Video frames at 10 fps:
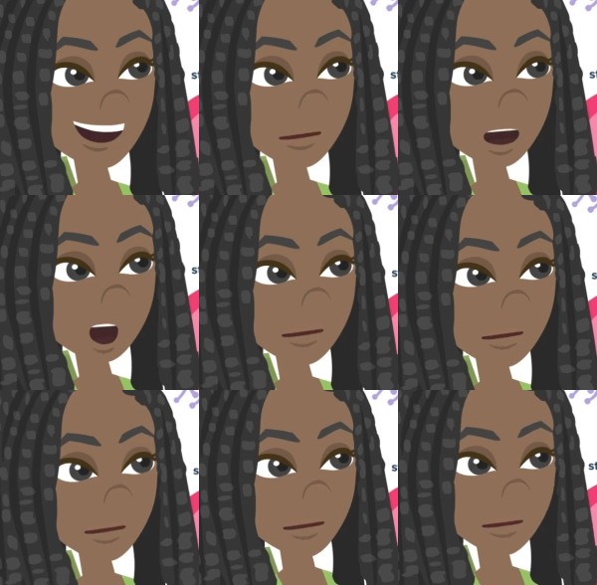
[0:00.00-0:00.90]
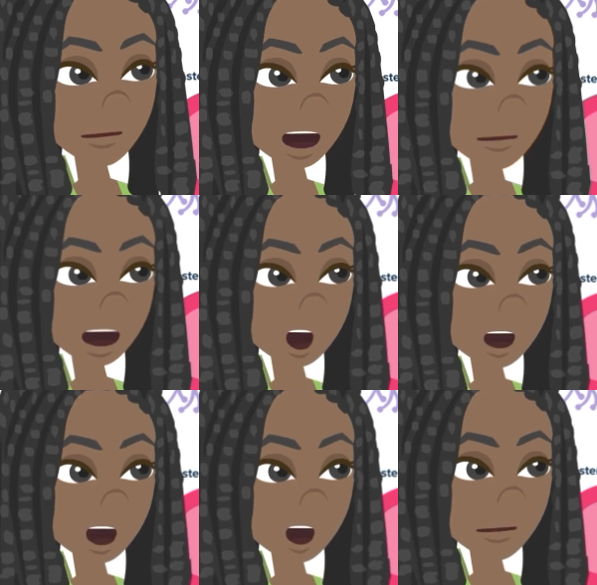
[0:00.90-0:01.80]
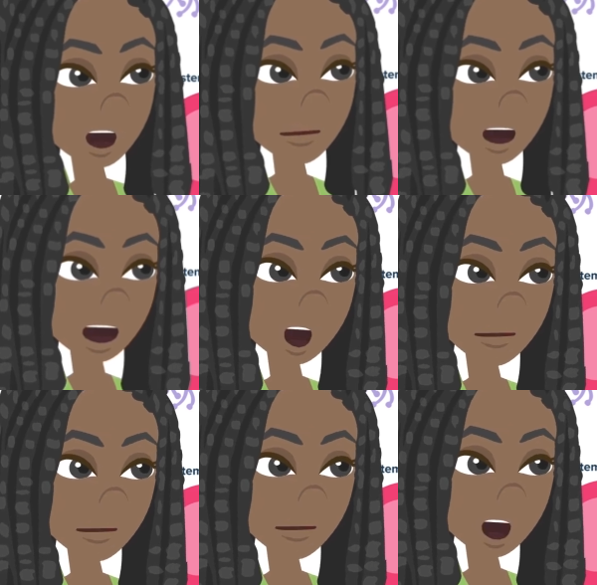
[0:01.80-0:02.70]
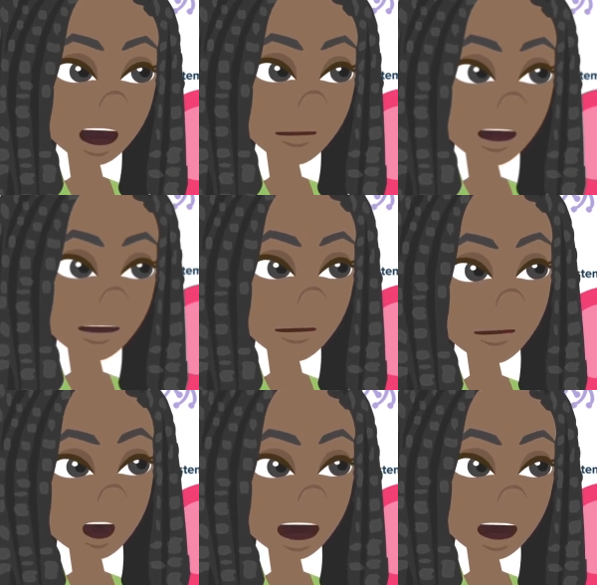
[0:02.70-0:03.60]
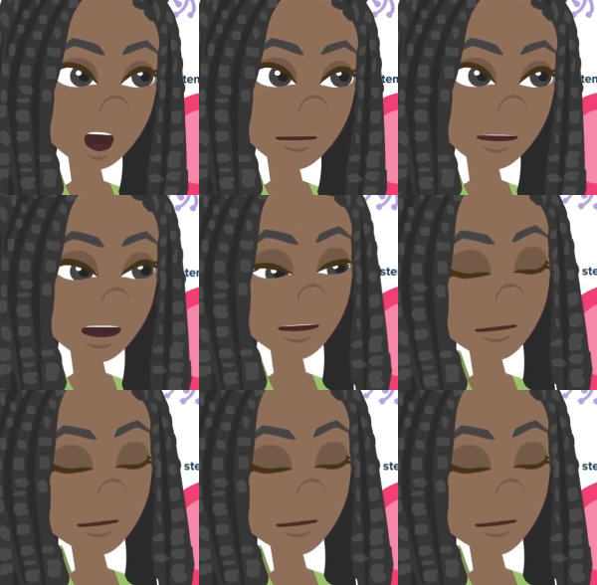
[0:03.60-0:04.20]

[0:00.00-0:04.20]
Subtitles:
Yes, different cells like blood, muscle, and nerve cells